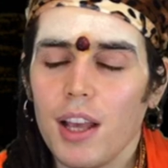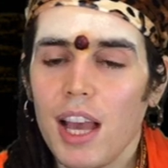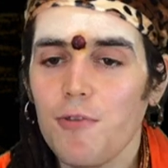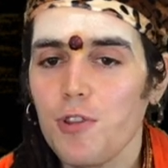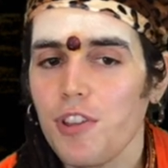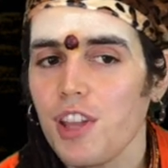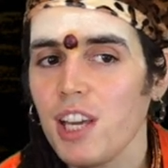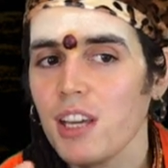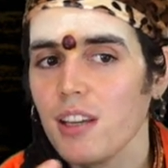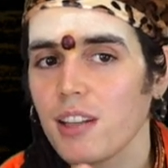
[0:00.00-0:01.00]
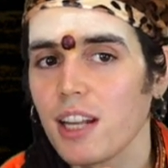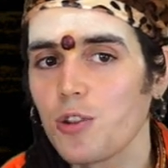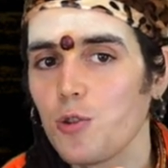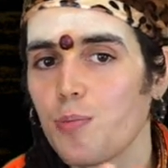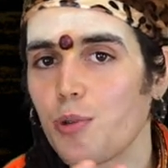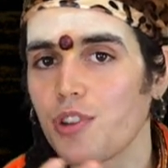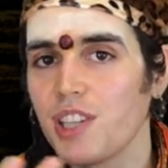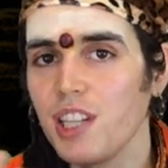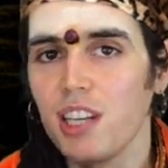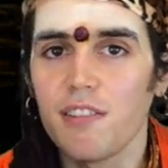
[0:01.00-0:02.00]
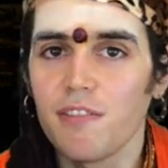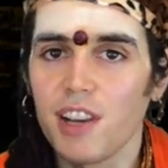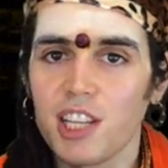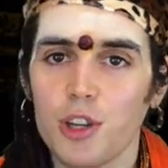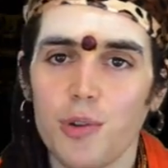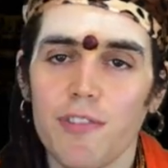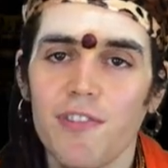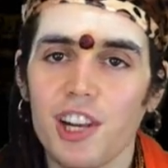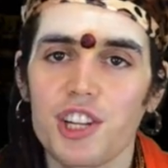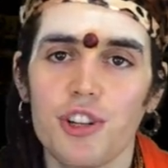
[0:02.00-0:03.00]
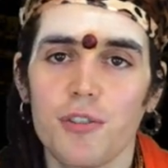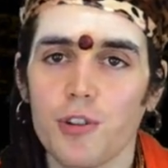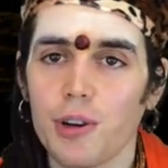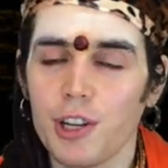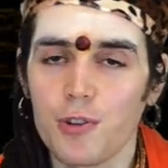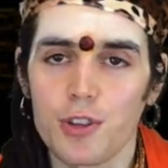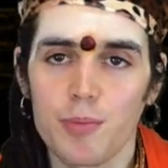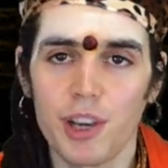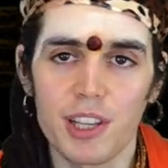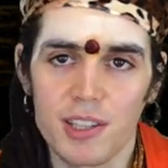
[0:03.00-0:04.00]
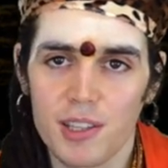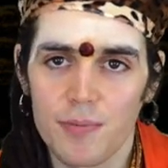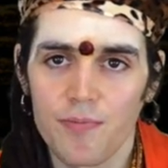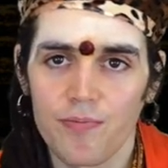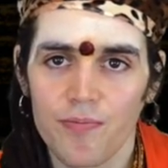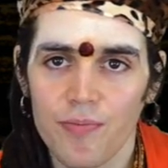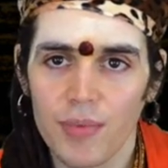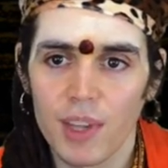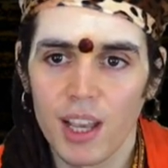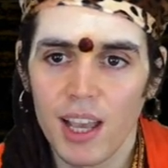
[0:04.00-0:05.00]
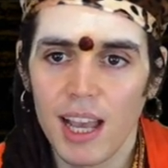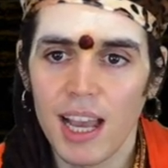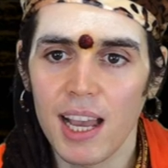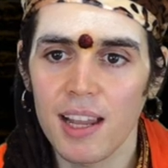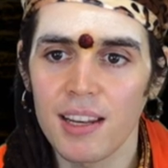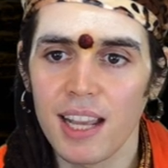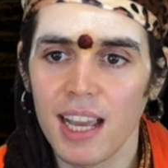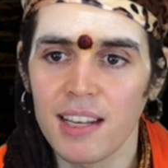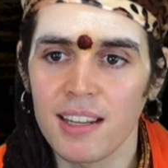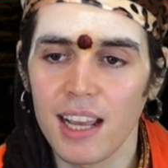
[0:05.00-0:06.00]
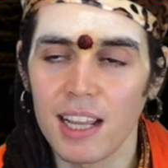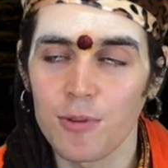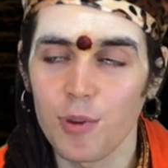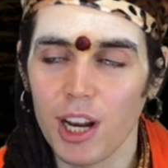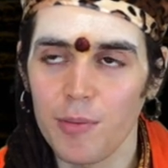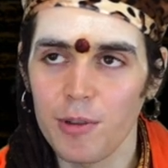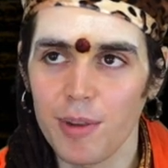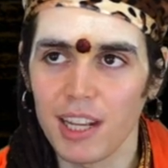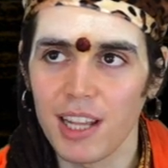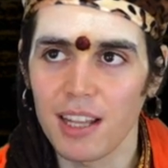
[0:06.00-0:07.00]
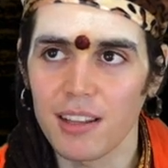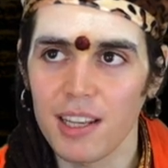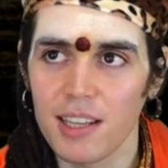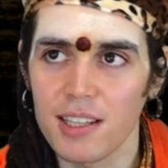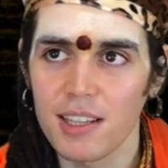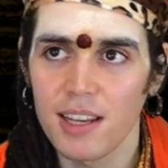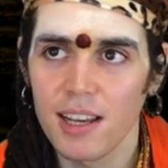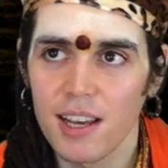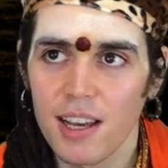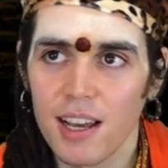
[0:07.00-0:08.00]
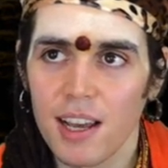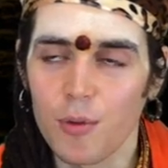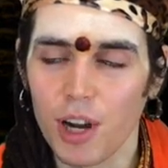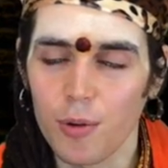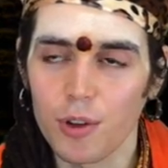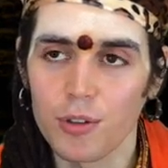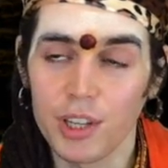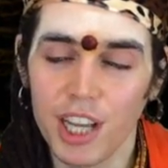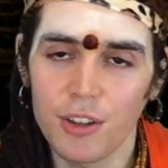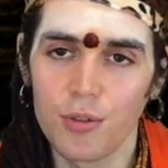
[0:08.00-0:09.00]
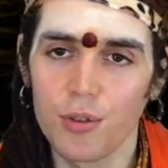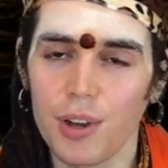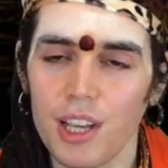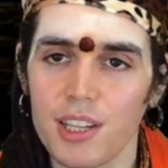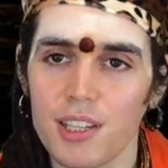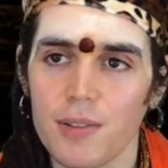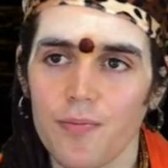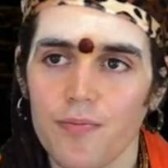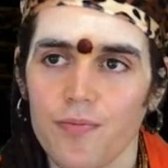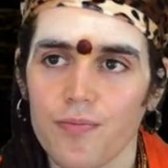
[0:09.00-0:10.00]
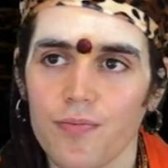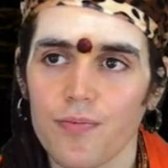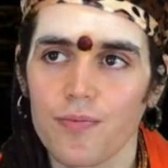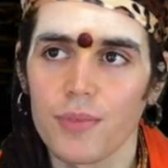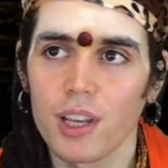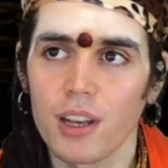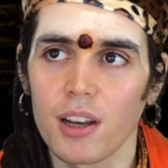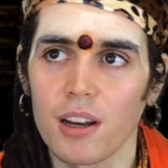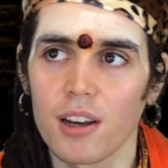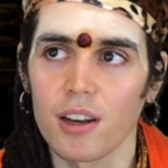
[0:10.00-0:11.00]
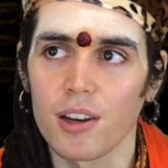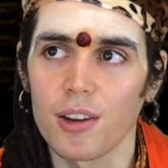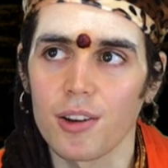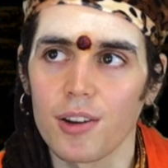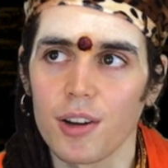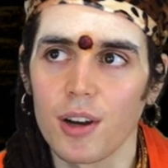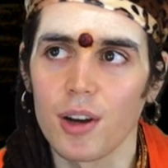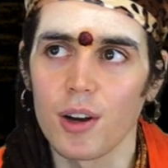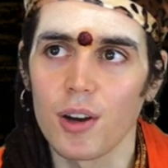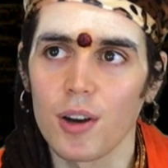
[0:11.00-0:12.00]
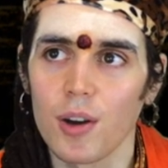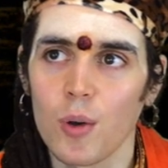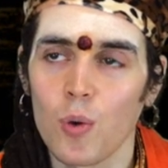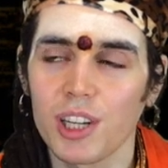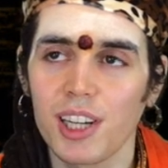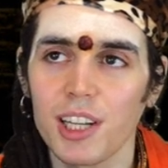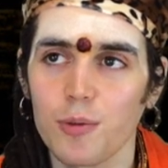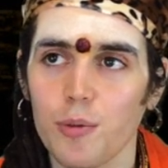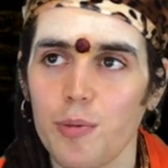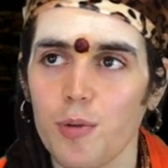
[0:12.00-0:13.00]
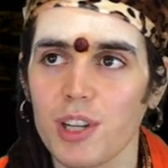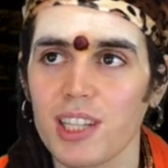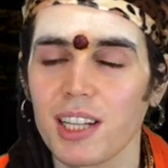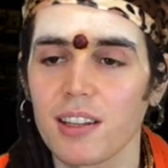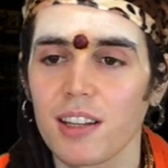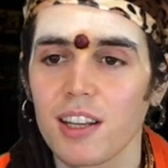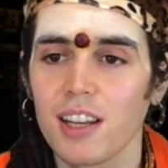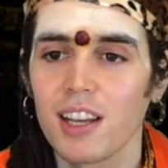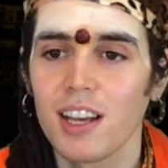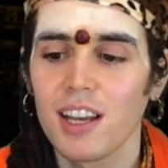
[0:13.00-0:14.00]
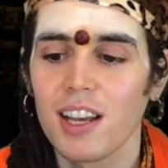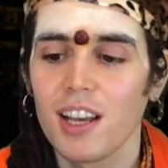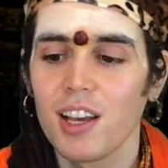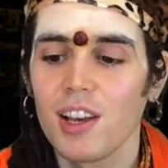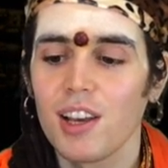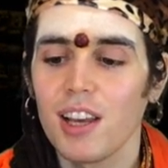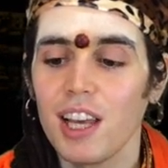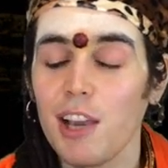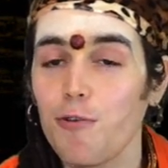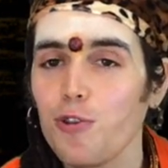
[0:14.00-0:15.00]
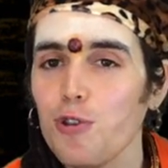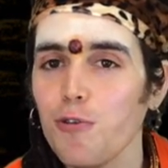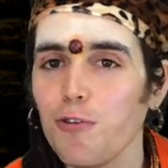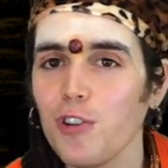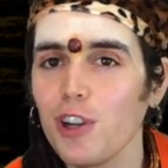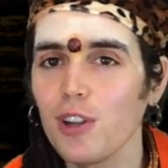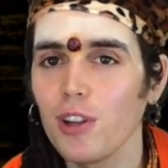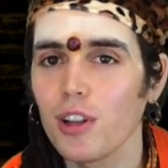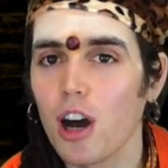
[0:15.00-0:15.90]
Everything that you perceive is a reflection of your inner space. And what I mean by that is, what I want to get to is, what clicked with me was that if you feel